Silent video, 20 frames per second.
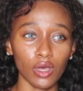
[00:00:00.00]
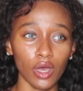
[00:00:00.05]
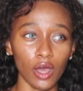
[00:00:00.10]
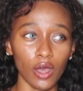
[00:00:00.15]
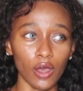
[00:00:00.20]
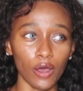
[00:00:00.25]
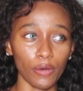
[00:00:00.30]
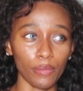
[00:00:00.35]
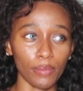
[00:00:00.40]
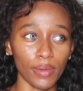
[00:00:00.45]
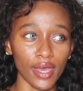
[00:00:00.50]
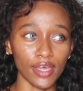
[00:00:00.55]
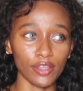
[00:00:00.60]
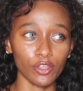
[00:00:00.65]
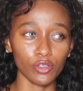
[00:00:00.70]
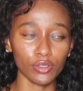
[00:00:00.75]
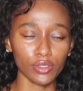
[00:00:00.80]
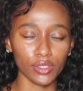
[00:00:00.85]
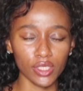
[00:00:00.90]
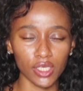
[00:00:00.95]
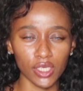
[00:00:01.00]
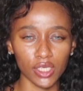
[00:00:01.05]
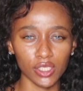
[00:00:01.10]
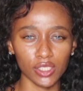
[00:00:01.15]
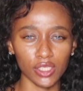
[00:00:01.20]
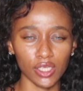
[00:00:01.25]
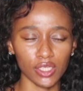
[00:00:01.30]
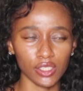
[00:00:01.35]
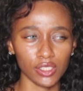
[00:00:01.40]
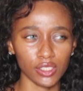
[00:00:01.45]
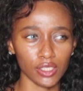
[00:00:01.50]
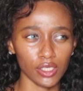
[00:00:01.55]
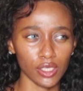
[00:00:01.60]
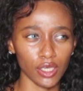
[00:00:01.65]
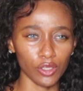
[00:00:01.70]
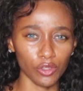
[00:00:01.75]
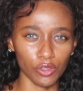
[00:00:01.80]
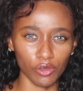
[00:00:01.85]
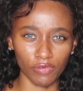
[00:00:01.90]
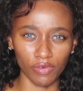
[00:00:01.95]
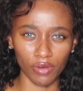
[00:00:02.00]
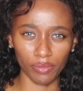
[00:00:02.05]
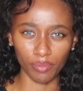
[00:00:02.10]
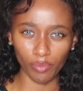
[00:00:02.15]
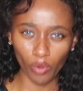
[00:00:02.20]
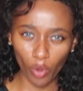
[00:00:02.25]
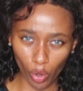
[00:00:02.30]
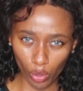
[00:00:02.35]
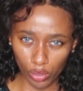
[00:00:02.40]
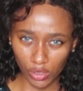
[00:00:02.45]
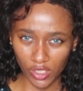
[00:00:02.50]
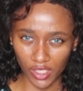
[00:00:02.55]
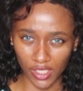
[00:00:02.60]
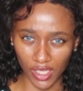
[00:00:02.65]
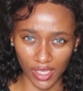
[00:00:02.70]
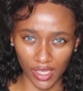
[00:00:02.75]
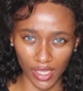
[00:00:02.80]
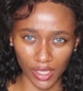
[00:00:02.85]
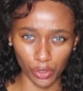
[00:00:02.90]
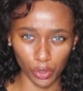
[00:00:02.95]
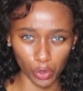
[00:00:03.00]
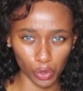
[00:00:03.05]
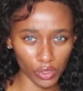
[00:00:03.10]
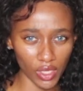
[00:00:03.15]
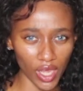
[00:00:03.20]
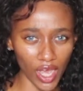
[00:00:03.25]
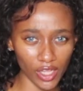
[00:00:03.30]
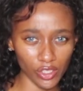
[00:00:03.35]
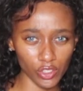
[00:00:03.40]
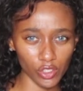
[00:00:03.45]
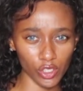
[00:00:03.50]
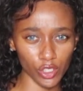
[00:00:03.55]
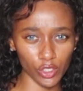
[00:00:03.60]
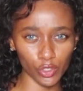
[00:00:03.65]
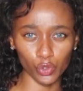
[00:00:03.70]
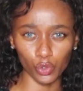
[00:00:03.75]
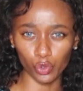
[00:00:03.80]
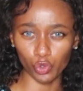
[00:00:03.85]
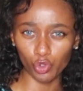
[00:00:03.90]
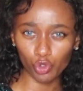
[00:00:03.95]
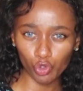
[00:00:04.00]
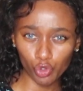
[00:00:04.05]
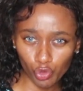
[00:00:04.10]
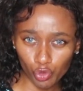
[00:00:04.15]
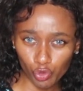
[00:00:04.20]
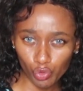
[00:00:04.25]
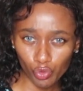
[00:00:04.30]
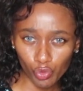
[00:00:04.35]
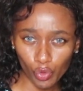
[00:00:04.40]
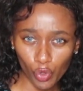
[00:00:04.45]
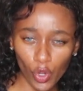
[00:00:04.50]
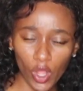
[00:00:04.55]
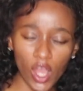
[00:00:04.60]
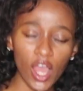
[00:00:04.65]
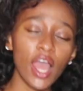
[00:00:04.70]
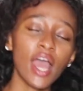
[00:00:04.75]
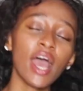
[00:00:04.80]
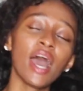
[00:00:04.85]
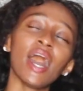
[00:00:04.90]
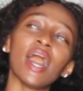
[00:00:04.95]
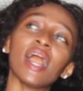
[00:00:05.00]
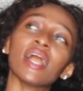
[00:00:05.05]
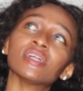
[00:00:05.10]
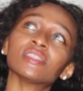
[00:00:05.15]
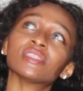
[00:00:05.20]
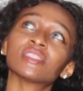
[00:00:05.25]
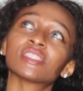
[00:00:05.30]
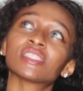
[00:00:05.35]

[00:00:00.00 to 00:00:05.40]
I don't think there's any of our posts that I don't actually go through. And